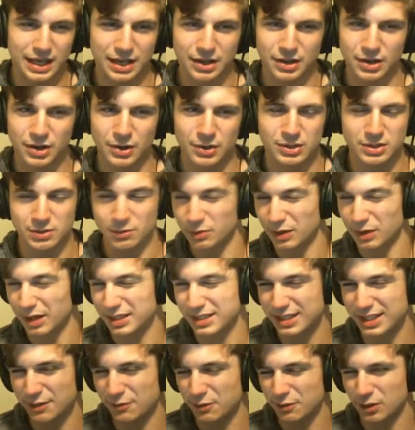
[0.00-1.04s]
I don't know. It's
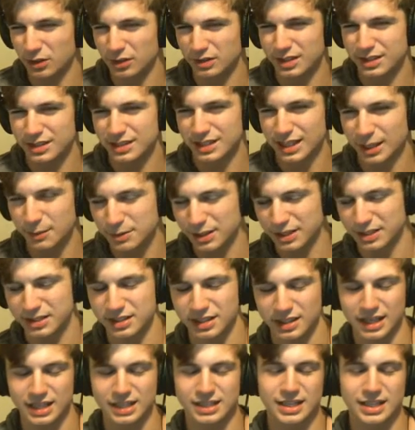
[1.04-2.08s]
very difficult to set up. Takes a
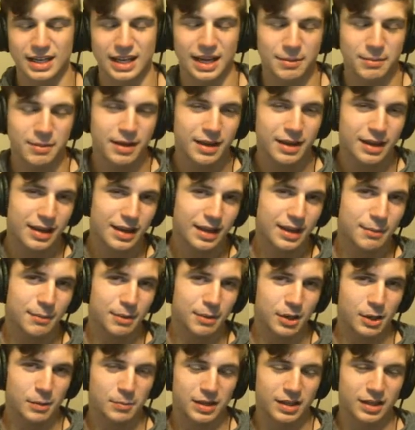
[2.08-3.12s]
lot of time.
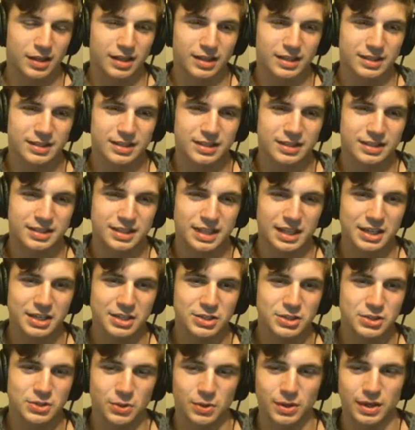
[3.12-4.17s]
But I hope you guys did
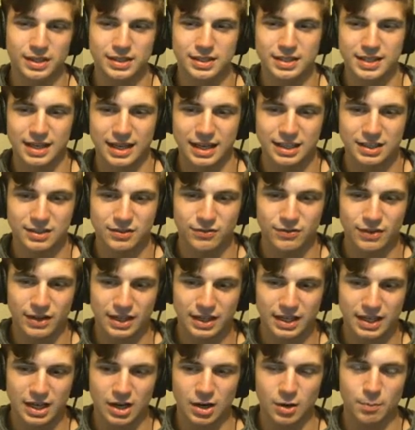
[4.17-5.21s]
enjoy today's
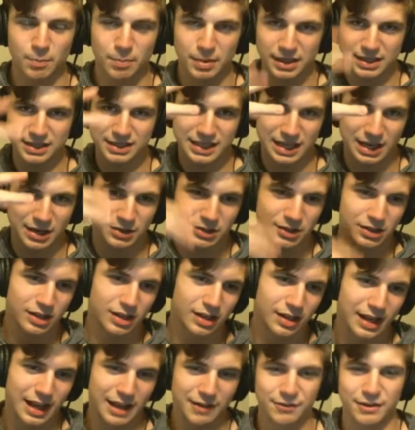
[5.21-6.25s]
video. Peace out,
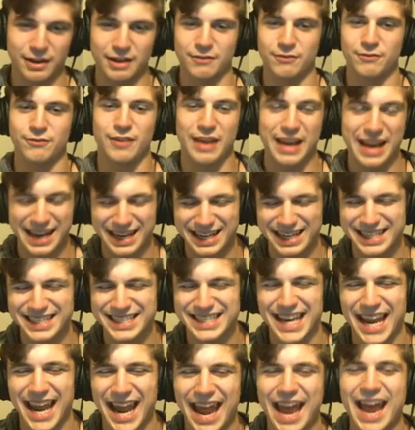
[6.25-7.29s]
y'all, and have a
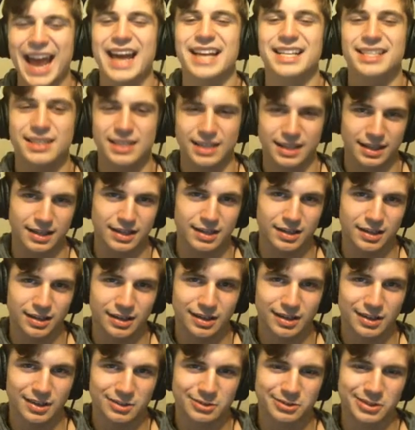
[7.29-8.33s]
fantastic
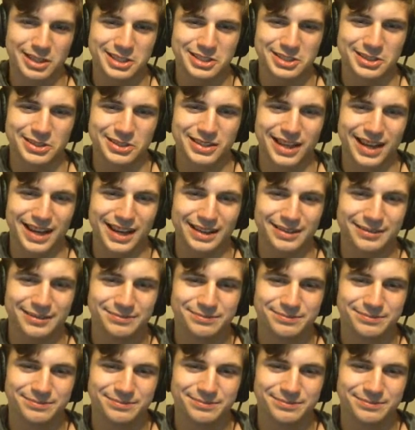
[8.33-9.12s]
rest of your day.